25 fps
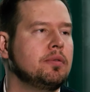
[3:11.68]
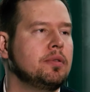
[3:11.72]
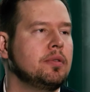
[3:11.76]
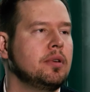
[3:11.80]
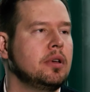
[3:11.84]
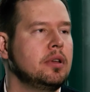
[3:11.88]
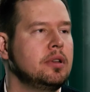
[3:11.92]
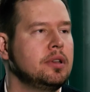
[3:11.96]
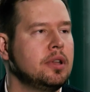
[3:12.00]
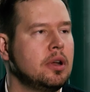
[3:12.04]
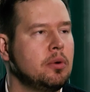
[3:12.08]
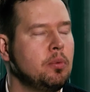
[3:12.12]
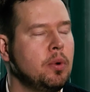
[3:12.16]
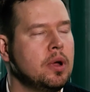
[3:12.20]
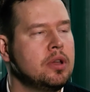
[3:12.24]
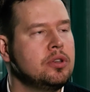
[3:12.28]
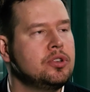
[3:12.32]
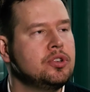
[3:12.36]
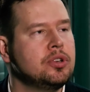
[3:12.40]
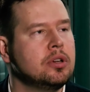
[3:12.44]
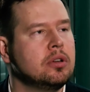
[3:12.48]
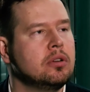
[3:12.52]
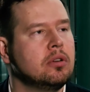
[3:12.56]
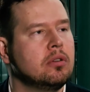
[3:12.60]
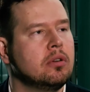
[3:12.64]

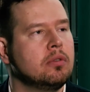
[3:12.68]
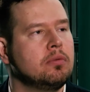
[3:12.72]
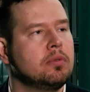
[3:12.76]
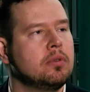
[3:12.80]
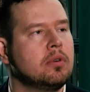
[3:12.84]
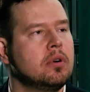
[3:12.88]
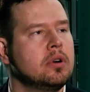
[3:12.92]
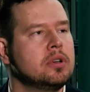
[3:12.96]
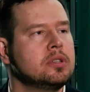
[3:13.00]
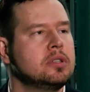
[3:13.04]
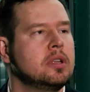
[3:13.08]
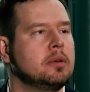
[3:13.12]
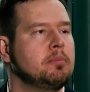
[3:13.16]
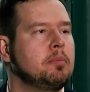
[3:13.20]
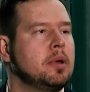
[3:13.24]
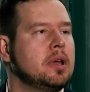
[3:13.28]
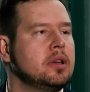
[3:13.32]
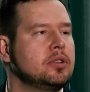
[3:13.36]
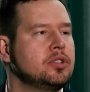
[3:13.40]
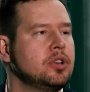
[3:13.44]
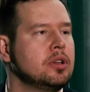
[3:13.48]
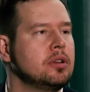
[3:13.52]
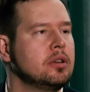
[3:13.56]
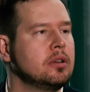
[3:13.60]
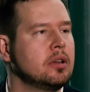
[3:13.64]
intervention, of course, the
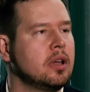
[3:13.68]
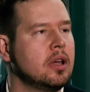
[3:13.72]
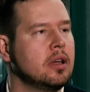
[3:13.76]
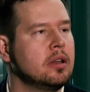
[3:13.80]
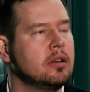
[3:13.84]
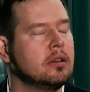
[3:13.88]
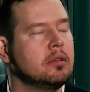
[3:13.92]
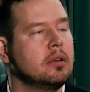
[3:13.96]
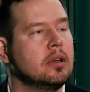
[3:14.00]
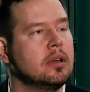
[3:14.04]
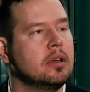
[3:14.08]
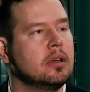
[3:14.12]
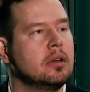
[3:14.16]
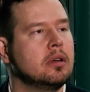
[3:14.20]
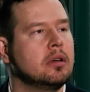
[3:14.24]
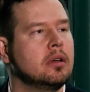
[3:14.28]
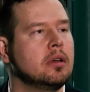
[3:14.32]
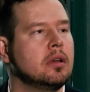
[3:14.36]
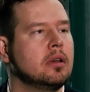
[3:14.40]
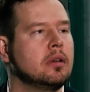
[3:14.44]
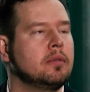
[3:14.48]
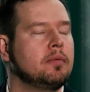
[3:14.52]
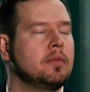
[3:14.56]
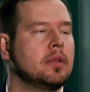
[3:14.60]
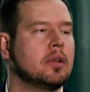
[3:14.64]
patient
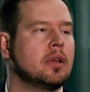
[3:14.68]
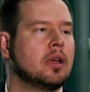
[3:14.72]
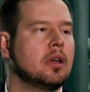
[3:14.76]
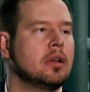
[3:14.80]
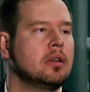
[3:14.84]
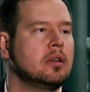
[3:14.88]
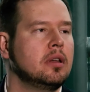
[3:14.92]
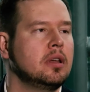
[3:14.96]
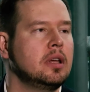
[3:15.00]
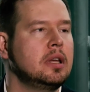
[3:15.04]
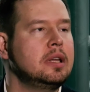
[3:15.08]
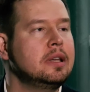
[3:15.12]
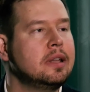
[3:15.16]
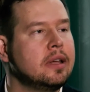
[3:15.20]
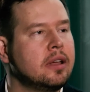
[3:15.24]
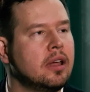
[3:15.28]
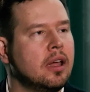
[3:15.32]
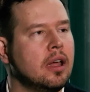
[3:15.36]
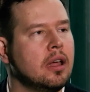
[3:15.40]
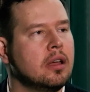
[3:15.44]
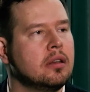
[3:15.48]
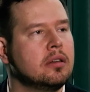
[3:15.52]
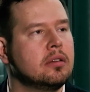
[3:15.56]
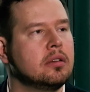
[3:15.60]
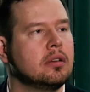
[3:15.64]
can
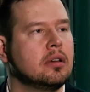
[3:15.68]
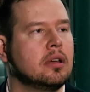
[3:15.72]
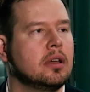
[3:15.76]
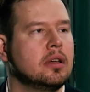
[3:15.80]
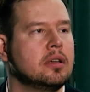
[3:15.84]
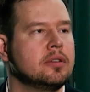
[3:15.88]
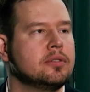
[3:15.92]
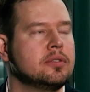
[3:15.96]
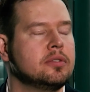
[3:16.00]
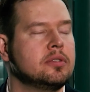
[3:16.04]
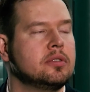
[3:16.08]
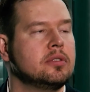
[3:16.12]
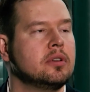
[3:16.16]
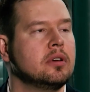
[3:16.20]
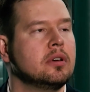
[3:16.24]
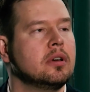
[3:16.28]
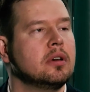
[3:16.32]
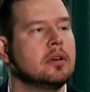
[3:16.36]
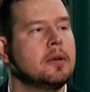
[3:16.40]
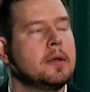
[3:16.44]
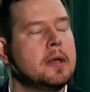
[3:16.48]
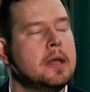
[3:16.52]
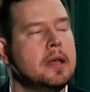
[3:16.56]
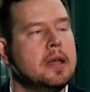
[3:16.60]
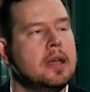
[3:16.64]
indicate his
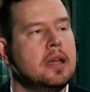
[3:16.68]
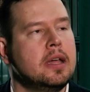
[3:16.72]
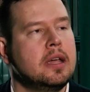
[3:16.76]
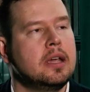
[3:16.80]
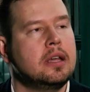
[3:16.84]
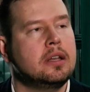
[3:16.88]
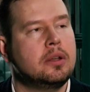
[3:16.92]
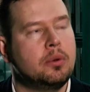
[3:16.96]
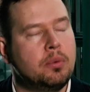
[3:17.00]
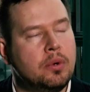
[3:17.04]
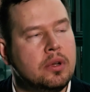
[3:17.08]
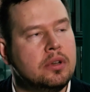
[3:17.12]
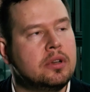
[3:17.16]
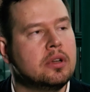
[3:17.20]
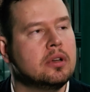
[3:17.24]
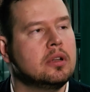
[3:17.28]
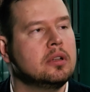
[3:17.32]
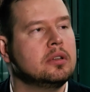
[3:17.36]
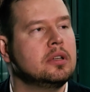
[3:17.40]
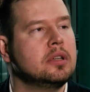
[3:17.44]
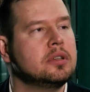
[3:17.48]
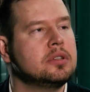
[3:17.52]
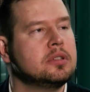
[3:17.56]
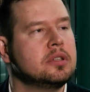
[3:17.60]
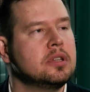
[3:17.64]

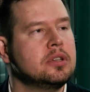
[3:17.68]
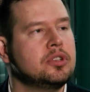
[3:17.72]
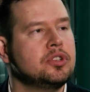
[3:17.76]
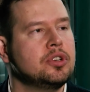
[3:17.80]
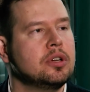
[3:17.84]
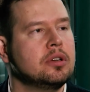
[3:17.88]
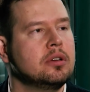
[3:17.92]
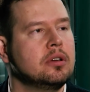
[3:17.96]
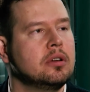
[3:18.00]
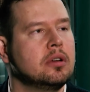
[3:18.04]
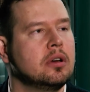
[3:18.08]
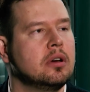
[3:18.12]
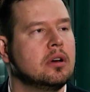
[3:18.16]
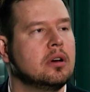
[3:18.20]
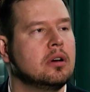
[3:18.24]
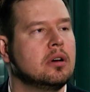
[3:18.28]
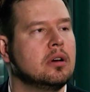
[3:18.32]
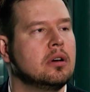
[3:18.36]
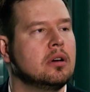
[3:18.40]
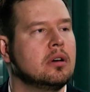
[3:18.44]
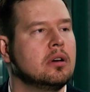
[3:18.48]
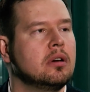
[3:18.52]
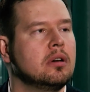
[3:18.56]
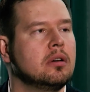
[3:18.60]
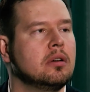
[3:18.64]
individual decision
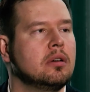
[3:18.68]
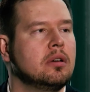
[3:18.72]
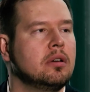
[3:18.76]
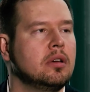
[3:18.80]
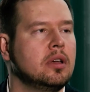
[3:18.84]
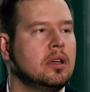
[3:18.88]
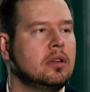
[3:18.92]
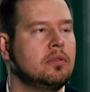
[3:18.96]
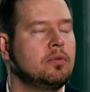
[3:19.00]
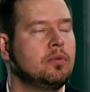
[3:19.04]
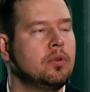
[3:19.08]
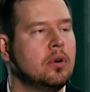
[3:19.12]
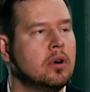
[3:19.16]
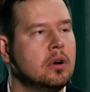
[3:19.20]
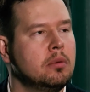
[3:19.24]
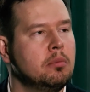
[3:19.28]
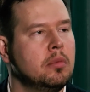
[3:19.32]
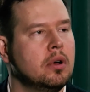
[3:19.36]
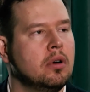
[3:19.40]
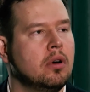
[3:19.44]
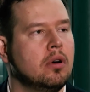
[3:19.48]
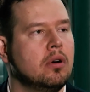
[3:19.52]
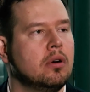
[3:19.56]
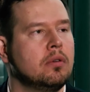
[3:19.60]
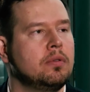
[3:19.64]
in
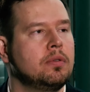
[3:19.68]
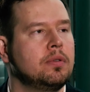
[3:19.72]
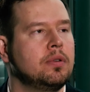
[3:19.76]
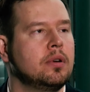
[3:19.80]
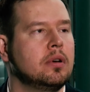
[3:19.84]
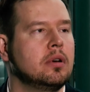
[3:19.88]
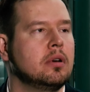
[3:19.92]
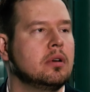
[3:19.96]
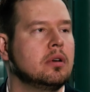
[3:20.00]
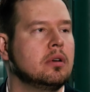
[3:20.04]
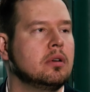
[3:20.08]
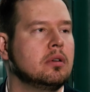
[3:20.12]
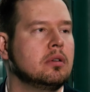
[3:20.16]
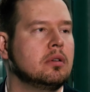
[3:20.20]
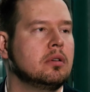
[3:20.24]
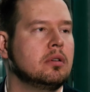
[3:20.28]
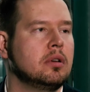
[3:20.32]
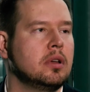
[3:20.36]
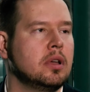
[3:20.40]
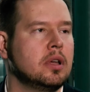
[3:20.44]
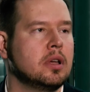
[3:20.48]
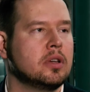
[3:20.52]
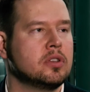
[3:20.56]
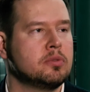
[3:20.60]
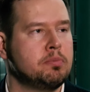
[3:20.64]
form of
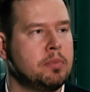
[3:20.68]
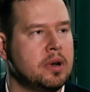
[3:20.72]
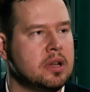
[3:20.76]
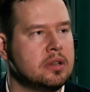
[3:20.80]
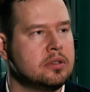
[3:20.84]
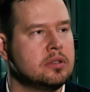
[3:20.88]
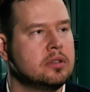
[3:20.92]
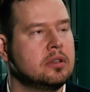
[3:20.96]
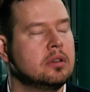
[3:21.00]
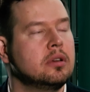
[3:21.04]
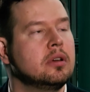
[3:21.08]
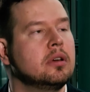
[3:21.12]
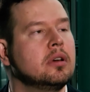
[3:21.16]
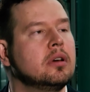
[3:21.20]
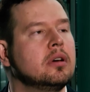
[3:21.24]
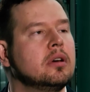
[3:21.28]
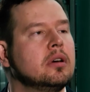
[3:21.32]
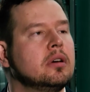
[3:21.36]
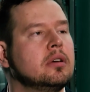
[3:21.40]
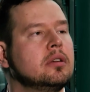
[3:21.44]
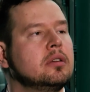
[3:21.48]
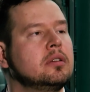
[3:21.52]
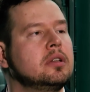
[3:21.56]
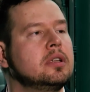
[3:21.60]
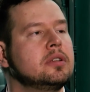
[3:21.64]
expressed
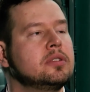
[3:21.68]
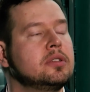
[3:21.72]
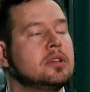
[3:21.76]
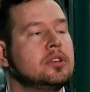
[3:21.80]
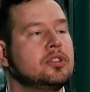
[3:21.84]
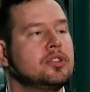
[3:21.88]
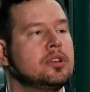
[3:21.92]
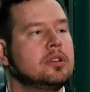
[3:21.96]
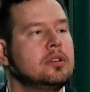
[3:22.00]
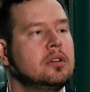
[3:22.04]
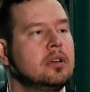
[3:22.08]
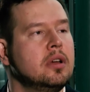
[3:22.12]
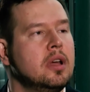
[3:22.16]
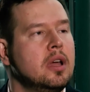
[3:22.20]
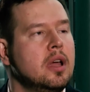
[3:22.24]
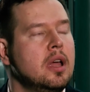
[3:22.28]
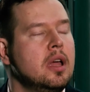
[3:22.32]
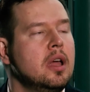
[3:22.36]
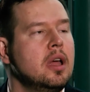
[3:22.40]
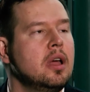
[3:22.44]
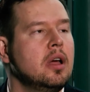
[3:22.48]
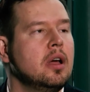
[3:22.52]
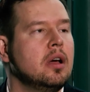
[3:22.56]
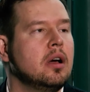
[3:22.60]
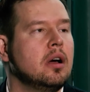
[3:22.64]
decision
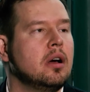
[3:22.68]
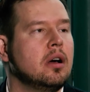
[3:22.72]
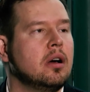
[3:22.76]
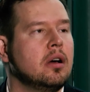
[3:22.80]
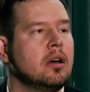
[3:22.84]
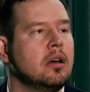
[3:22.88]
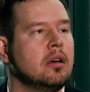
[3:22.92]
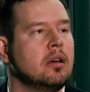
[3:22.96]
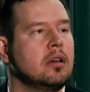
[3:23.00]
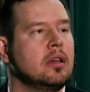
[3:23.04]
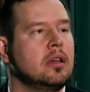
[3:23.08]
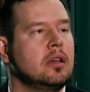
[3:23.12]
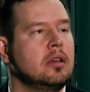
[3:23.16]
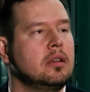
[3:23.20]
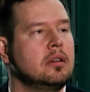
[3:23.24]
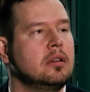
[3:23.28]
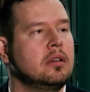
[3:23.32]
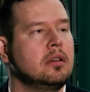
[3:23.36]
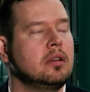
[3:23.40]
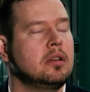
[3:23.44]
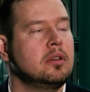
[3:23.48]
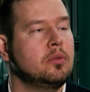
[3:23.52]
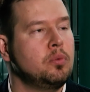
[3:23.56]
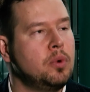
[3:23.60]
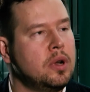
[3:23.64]

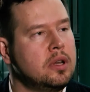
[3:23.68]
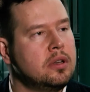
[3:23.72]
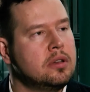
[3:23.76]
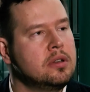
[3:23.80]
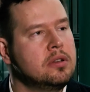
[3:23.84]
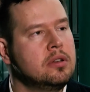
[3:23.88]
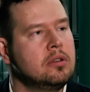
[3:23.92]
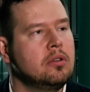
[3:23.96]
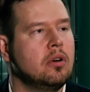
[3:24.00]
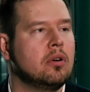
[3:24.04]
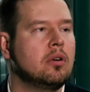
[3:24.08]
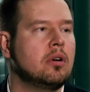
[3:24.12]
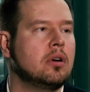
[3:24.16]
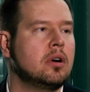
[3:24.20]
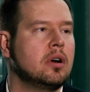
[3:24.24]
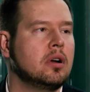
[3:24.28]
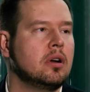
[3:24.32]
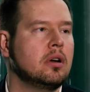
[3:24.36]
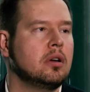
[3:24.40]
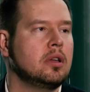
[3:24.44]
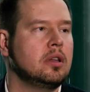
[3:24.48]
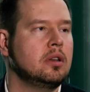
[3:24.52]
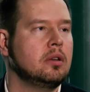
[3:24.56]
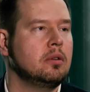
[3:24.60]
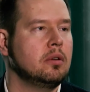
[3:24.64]
in written or
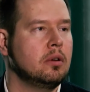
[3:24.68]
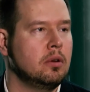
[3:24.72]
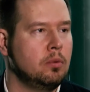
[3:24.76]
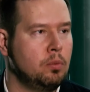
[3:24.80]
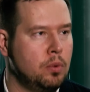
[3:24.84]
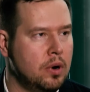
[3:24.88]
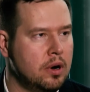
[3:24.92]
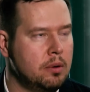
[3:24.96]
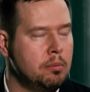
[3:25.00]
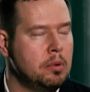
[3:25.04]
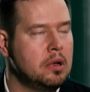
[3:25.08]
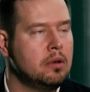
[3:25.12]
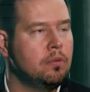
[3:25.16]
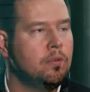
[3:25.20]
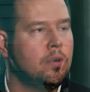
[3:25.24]
in verbal